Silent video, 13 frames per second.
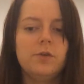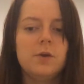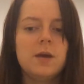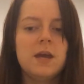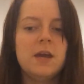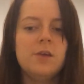
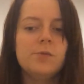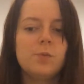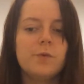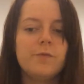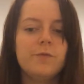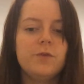so here's
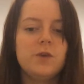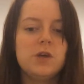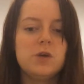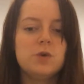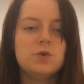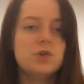one for
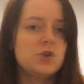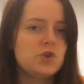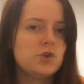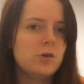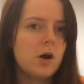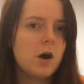you to
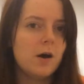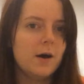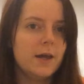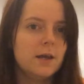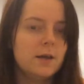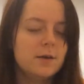
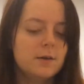try.